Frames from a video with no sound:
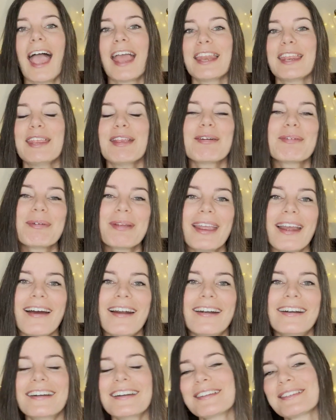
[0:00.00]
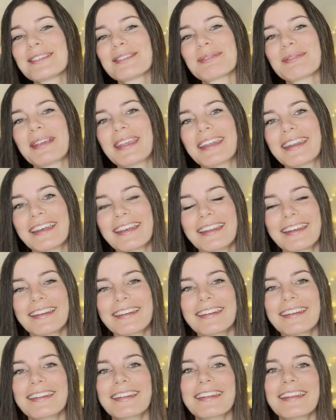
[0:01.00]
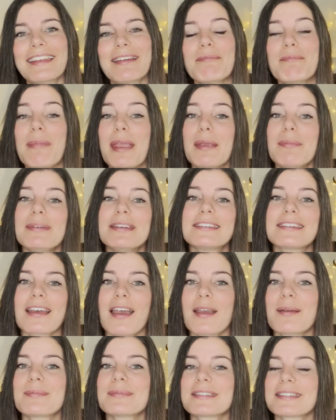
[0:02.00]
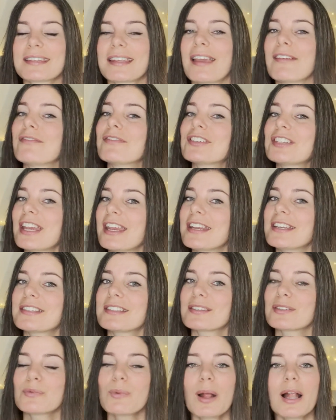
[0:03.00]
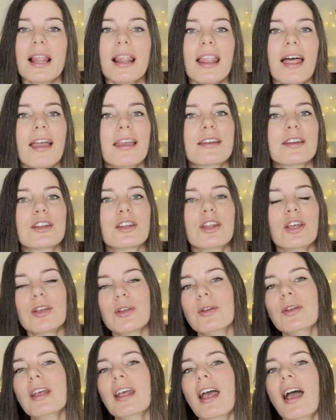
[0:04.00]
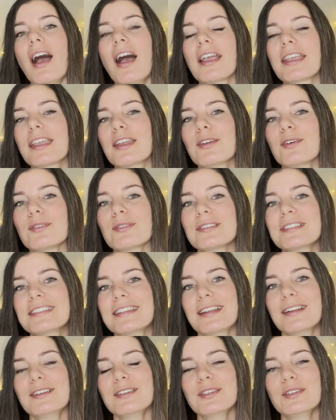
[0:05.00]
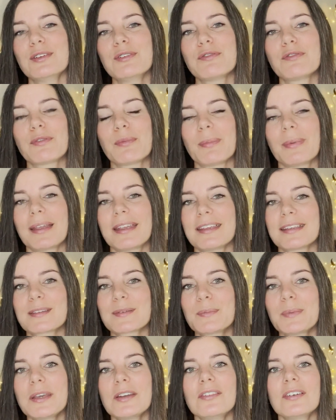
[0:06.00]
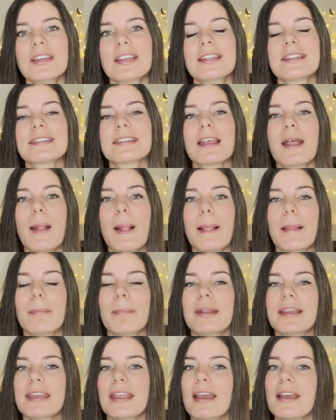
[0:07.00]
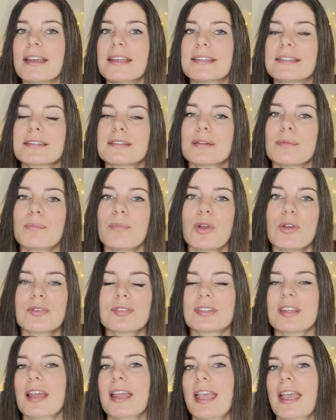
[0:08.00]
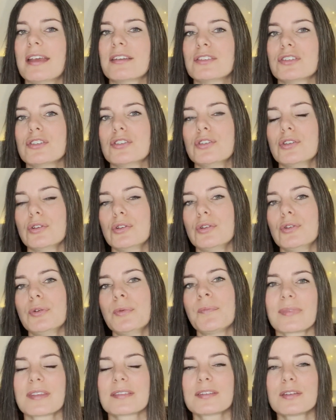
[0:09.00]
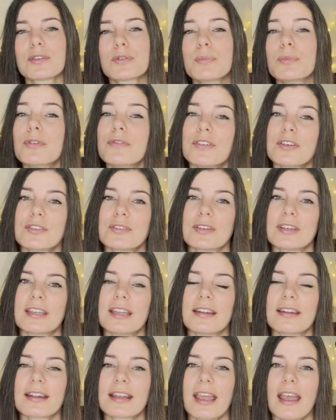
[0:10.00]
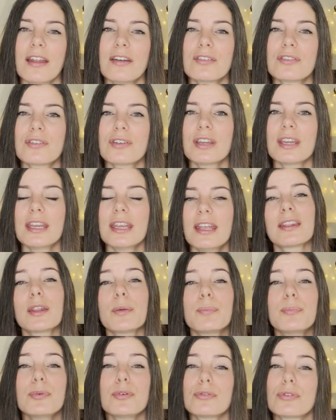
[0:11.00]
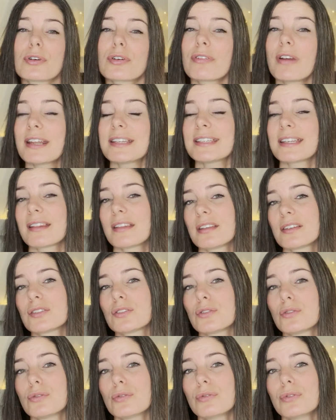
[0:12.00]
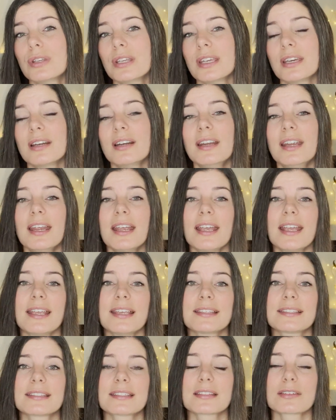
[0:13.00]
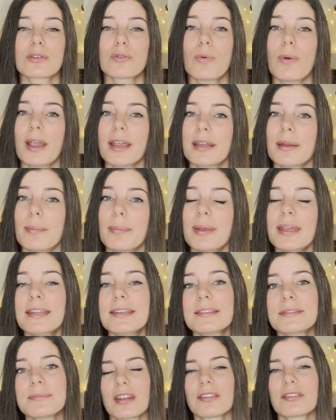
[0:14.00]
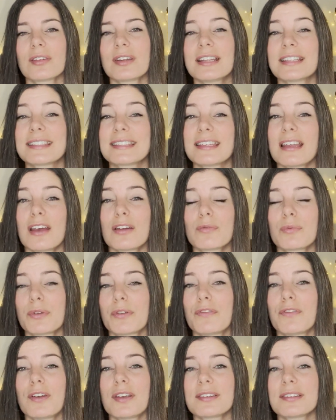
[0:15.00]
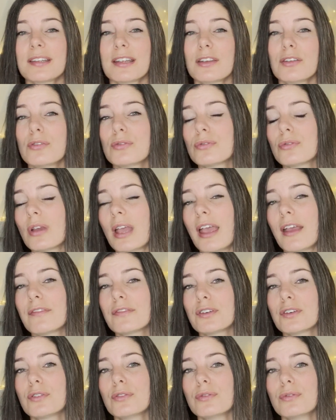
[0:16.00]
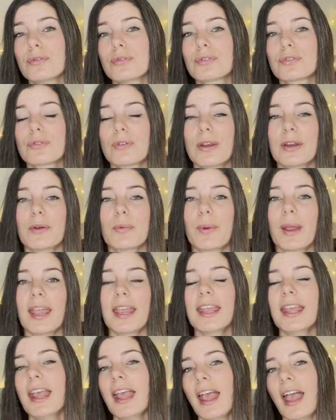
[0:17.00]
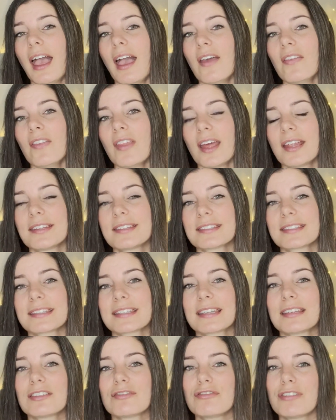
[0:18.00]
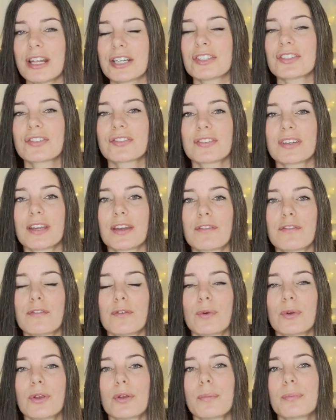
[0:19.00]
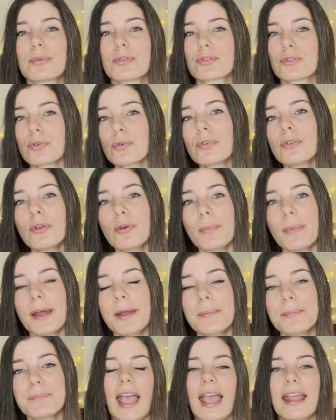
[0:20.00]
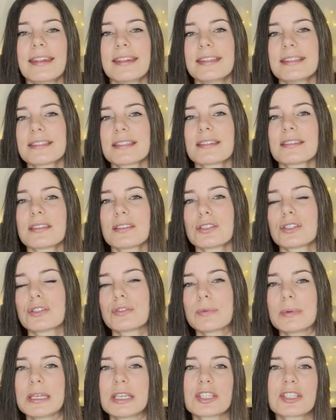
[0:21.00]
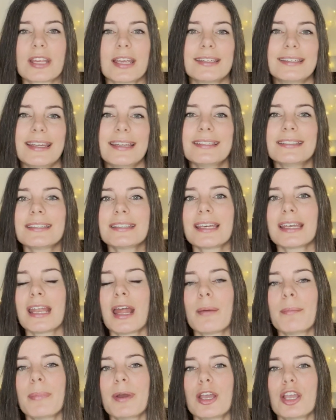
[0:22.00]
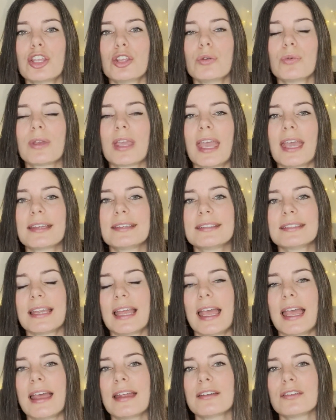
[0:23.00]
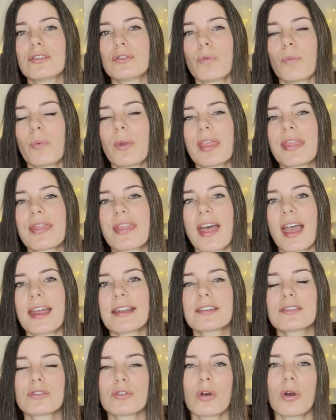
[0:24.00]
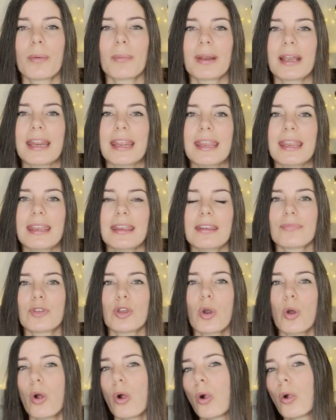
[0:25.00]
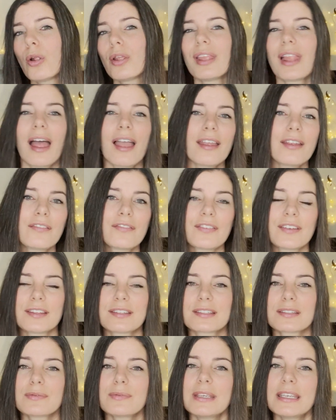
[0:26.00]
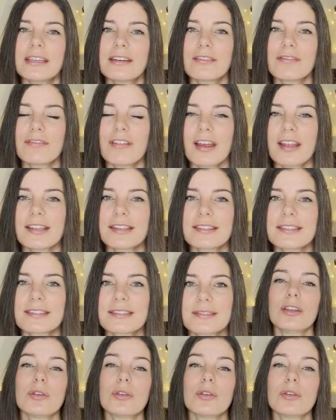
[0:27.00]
And here we are in Sweden. Maybe times have changed as well, I don't know. I can only tell you from my experience. But yeah, it's the most I had to do since moving to another country. The bureaucratic things to do here is quite a bit. So let's start with the first thing you have to do straight away, and that's registering for your personnummer. And this is a Swedish identity number you get, and with that normally your whole life in Sweden runs.